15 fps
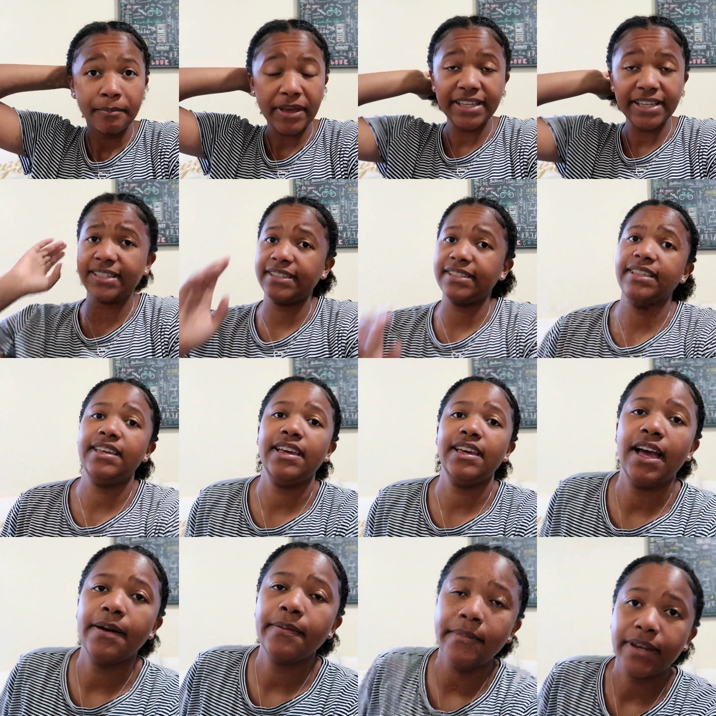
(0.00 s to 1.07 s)
basically
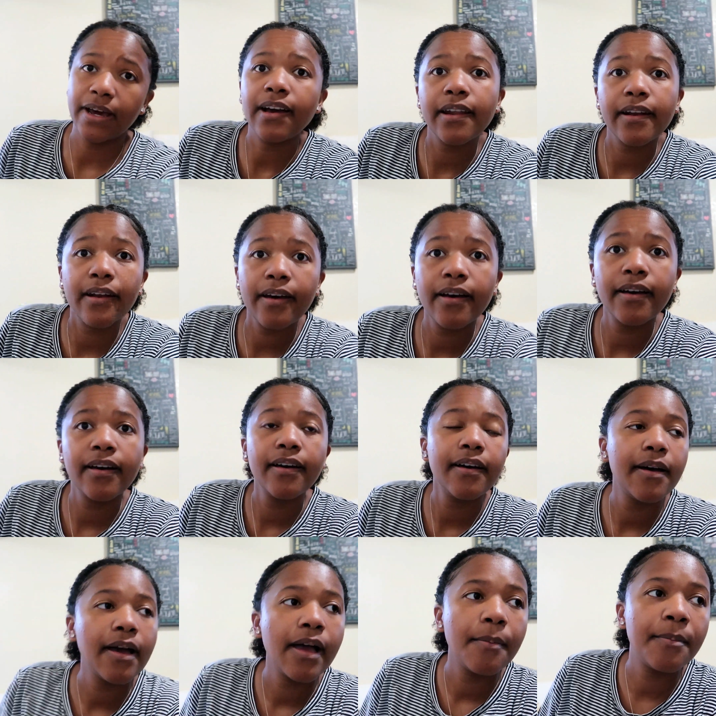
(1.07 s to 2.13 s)
I'm done,
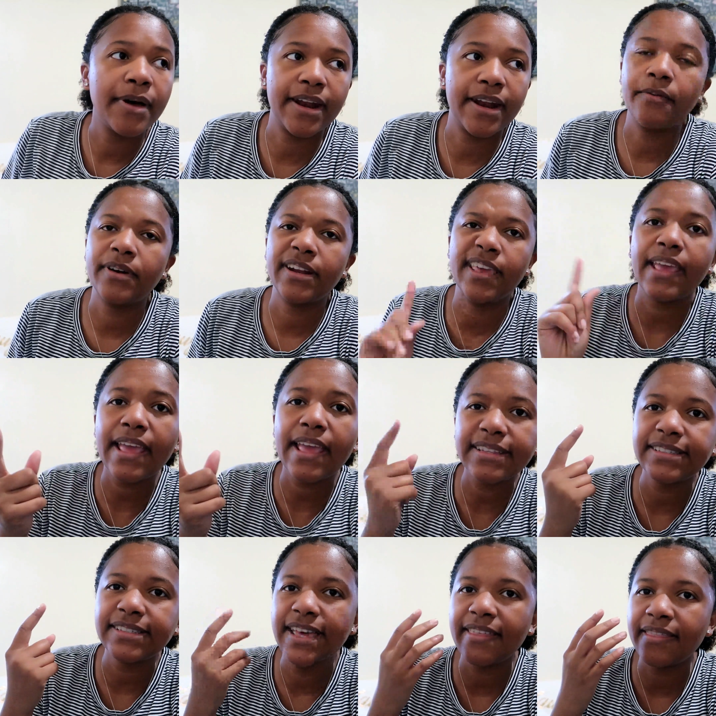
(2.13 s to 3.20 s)
but I want to
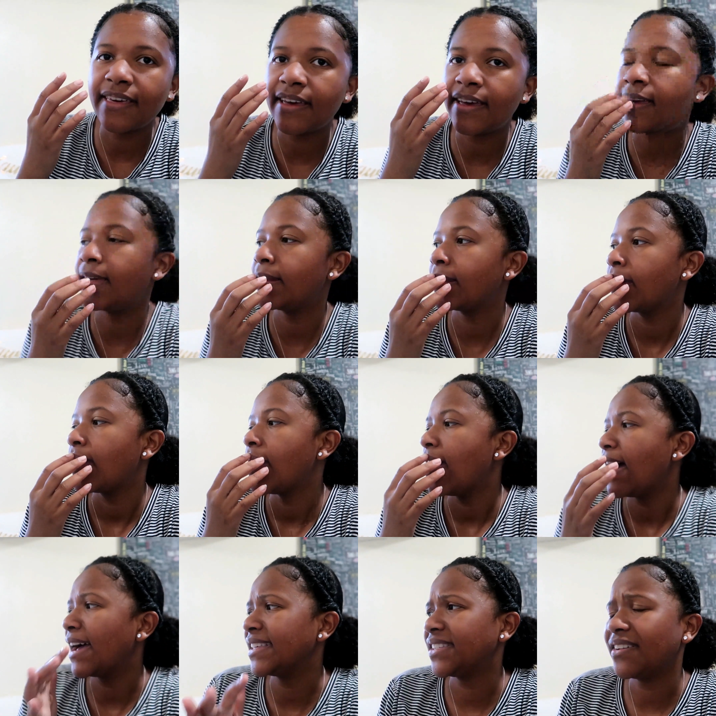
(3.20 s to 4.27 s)
eat and then
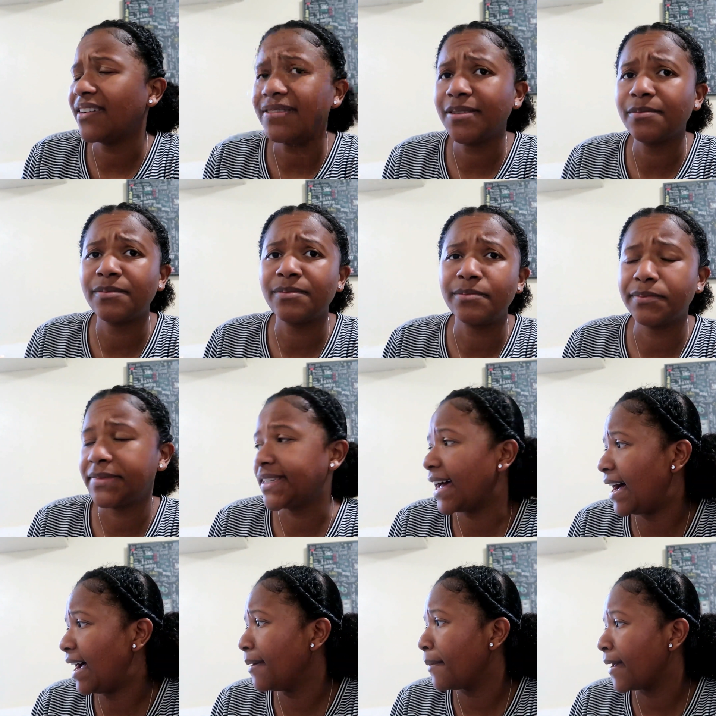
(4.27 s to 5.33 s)
I still have some
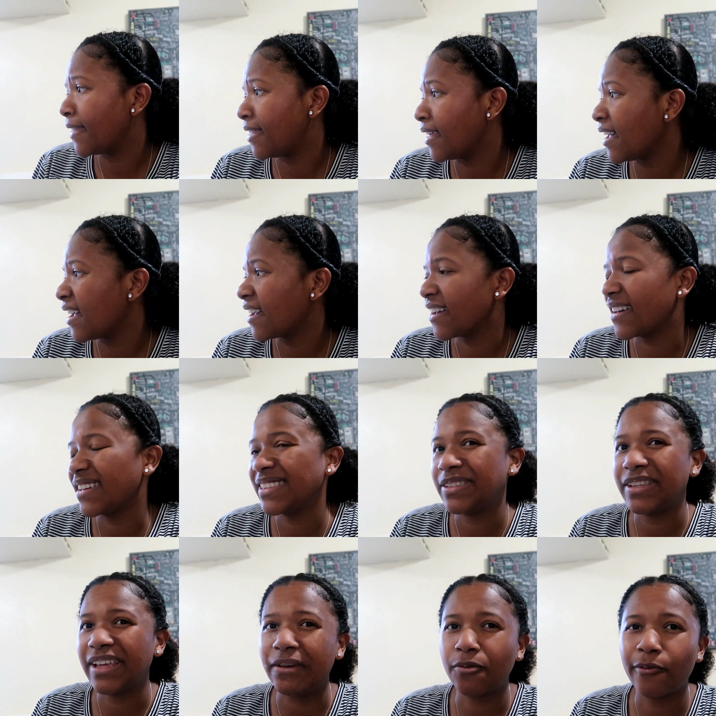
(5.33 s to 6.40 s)
time, I think.
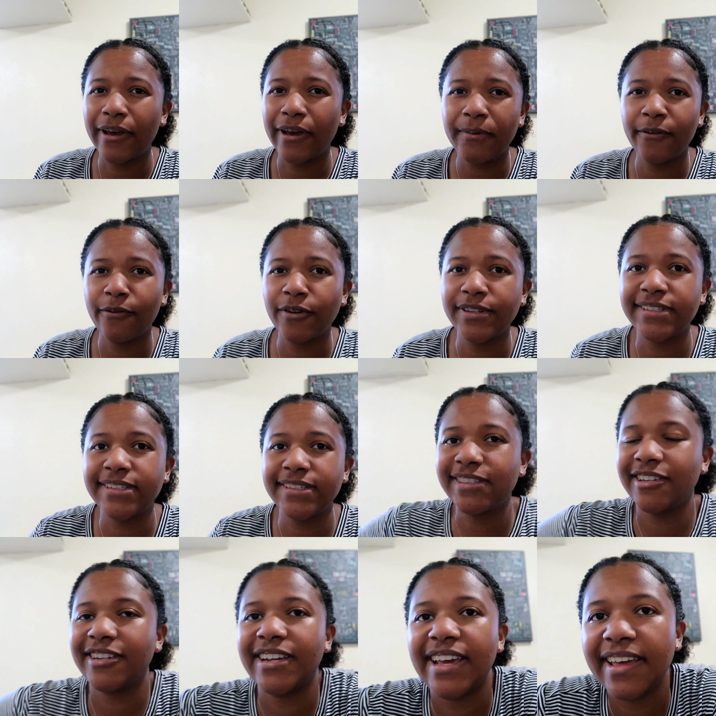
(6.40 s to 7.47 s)
It's like way before
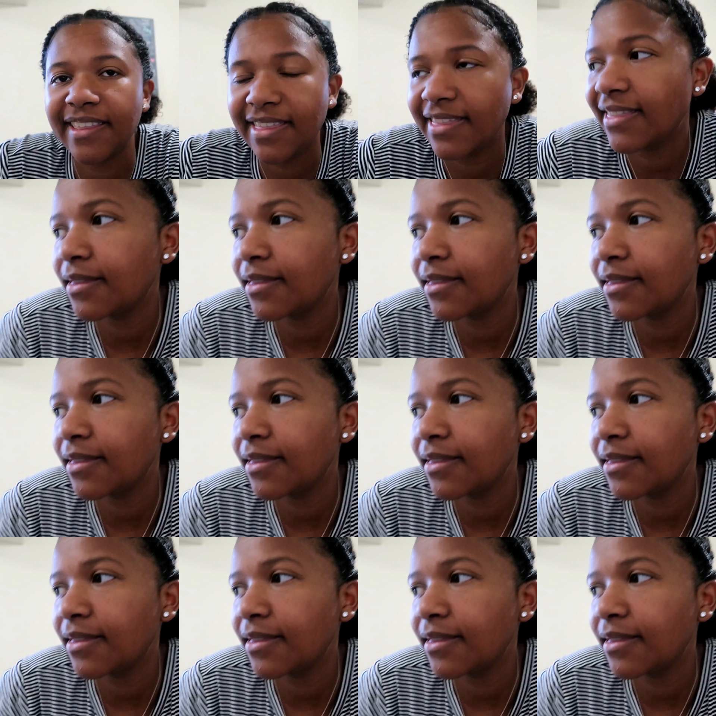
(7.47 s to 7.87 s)
6.38.